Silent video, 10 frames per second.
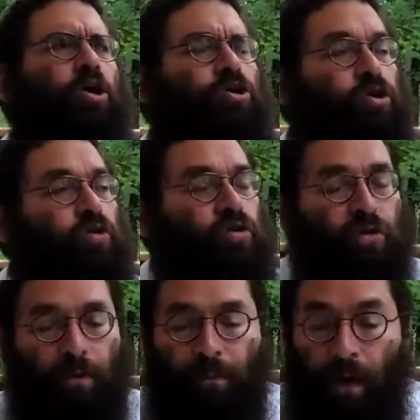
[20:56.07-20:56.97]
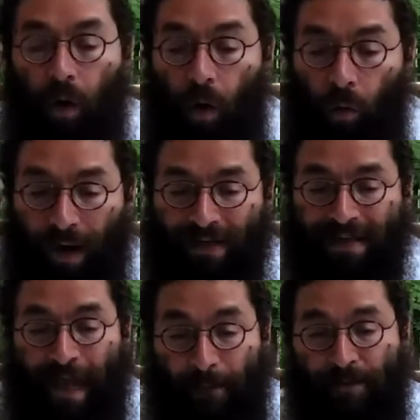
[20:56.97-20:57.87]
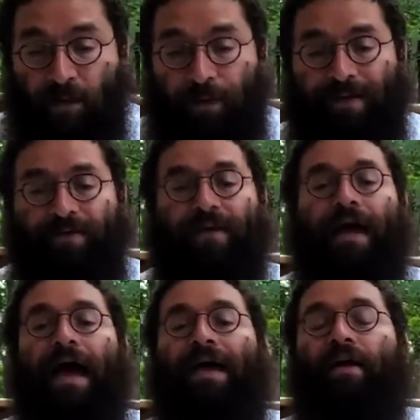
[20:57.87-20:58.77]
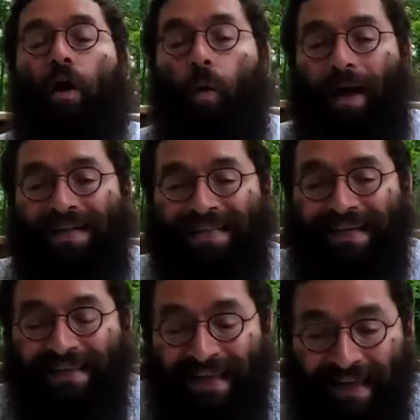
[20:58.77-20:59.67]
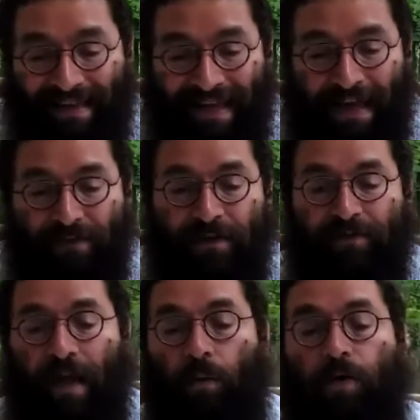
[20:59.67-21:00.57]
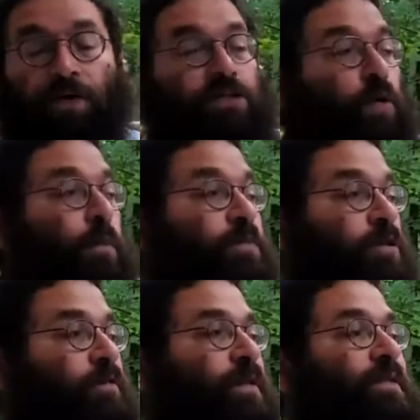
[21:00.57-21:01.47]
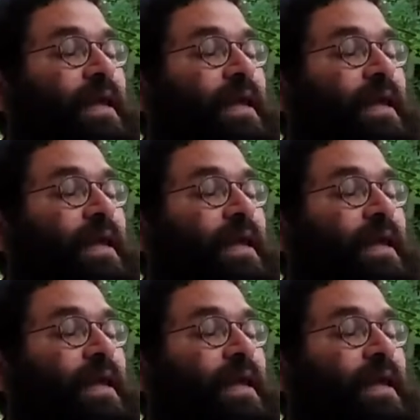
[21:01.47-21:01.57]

Jews always kept to it and always did it, even if they weren't so observant.